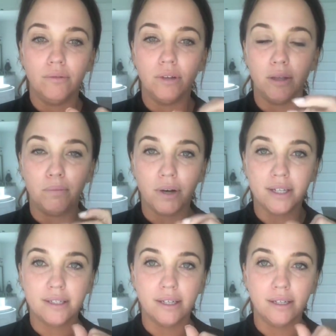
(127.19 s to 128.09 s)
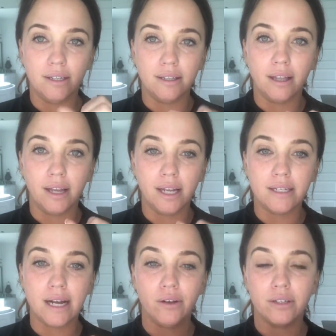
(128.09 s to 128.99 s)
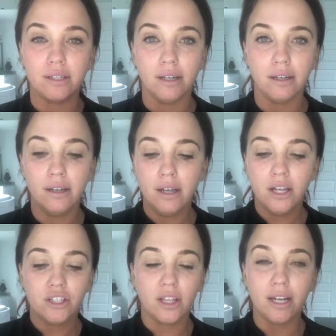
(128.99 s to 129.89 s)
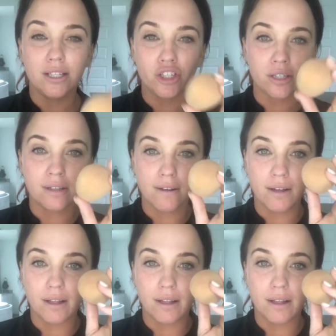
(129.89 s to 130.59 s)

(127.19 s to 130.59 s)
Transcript: really press it in the hand towel so that it's just